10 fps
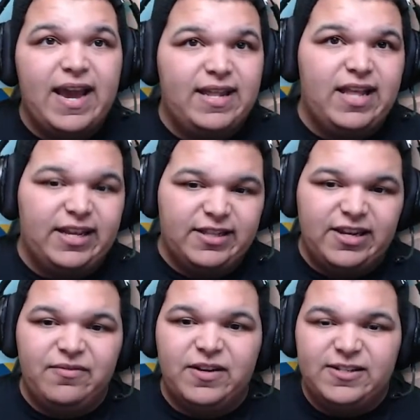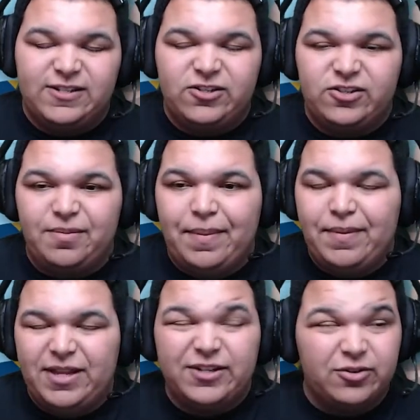and, like, the difference is just the
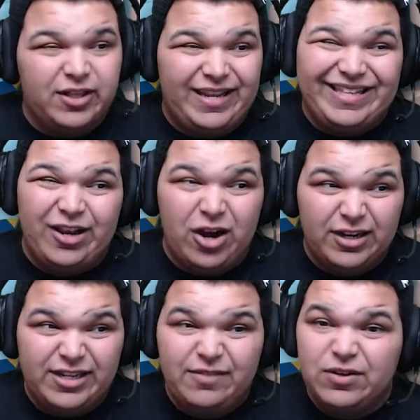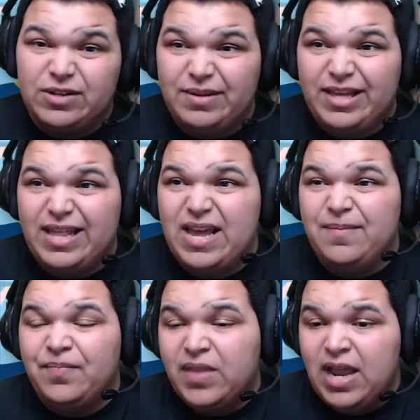pitch, or, like, the octave, or something like that.